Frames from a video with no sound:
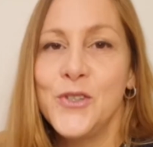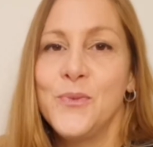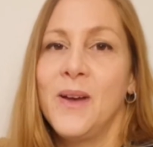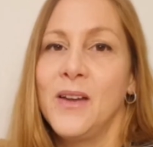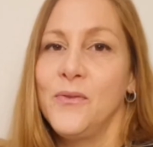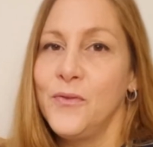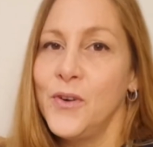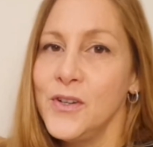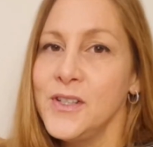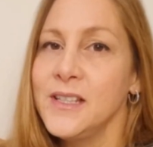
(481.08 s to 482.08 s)
my
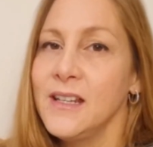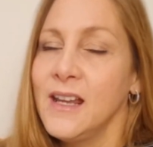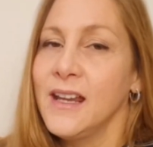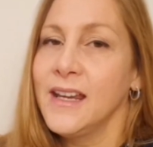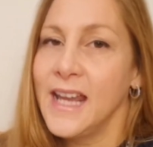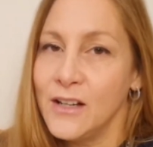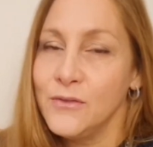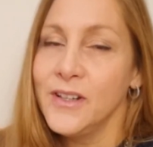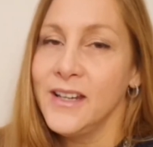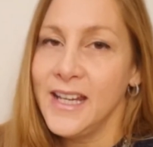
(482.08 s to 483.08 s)
first
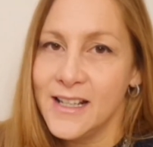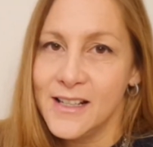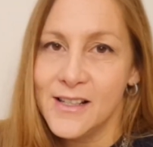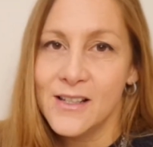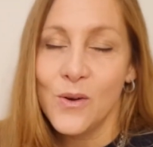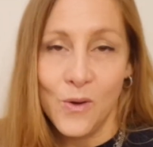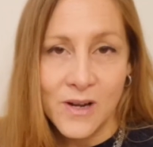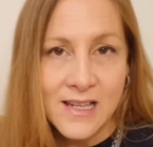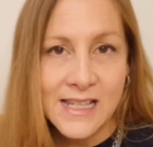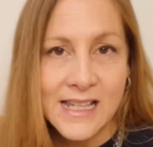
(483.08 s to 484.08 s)
Canva Kids
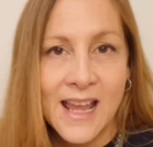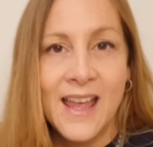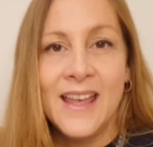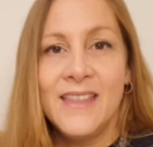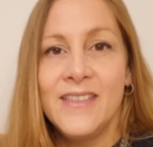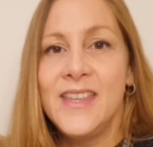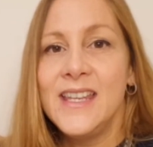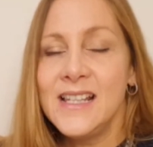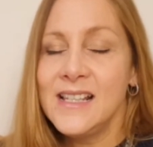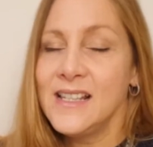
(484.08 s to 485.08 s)
course.
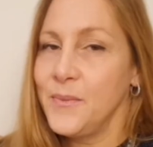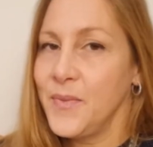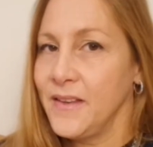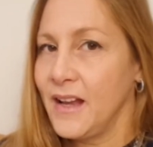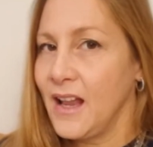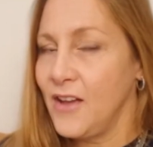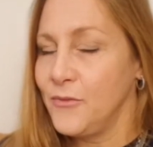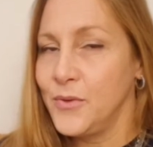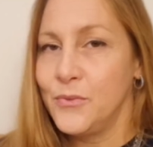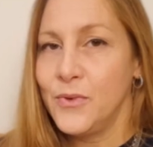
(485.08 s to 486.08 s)
This is something that
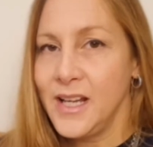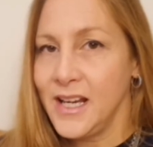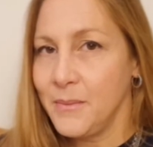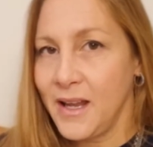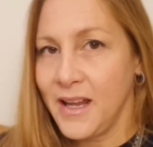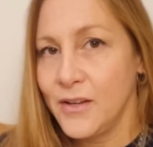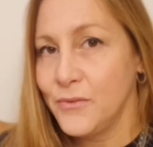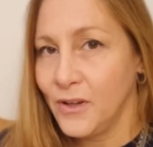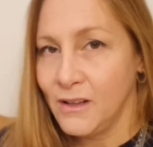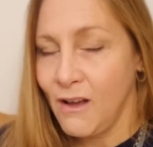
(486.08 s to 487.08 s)
I've been running in my
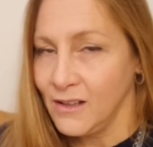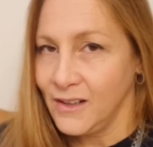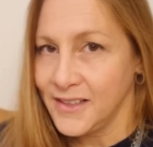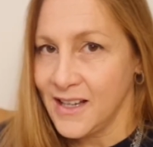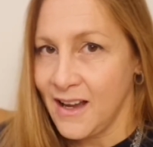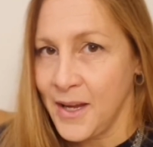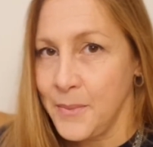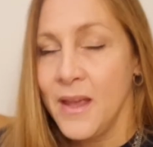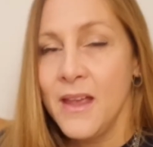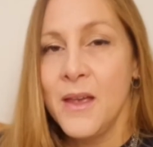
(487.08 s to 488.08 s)
head for a long, long
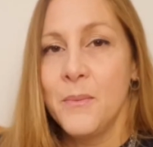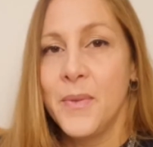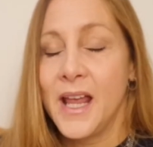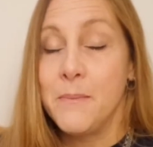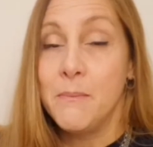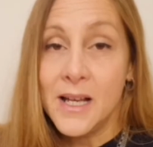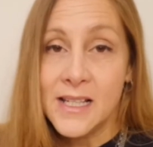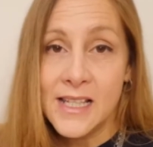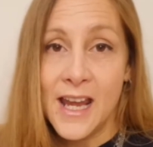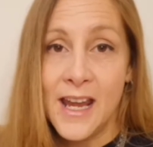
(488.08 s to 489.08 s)
time, but I
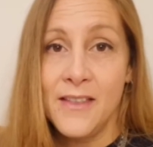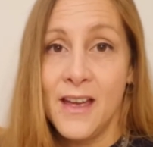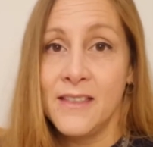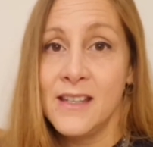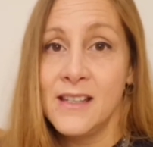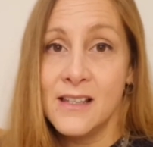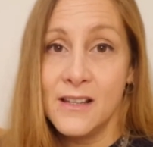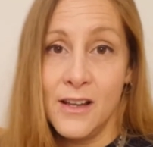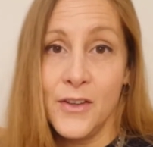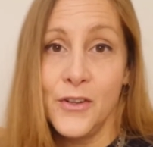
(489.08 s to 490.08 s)
must say that this is
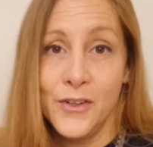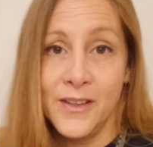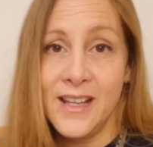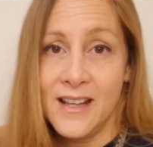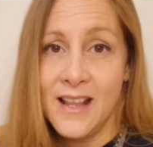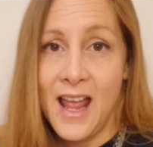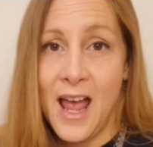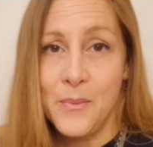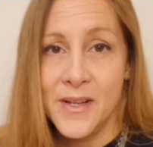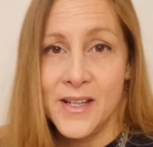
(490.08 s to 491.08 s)
another good thing that
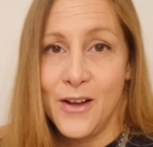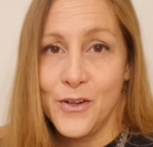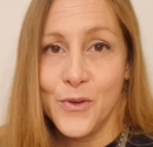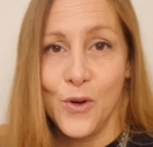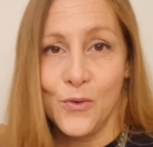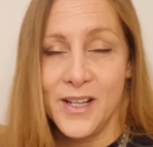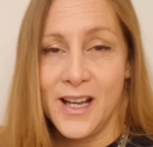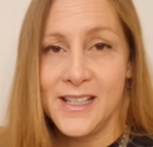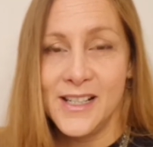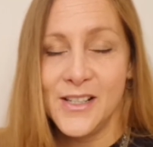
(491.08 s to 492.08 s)
happened out of
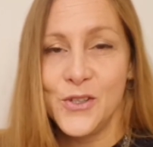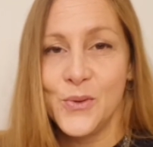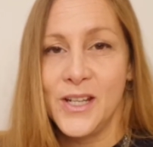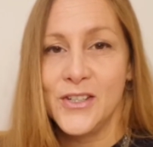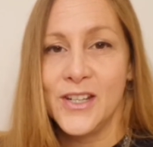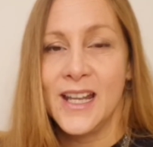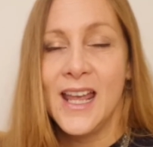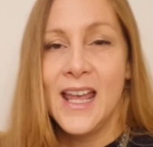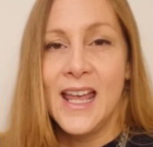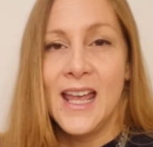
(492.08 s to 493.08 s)
COVID-19 situation.
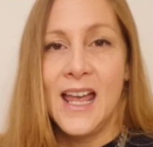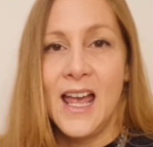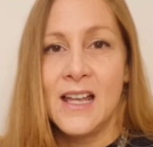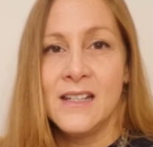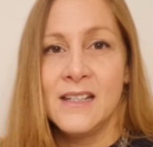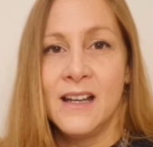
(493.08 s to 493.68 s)
And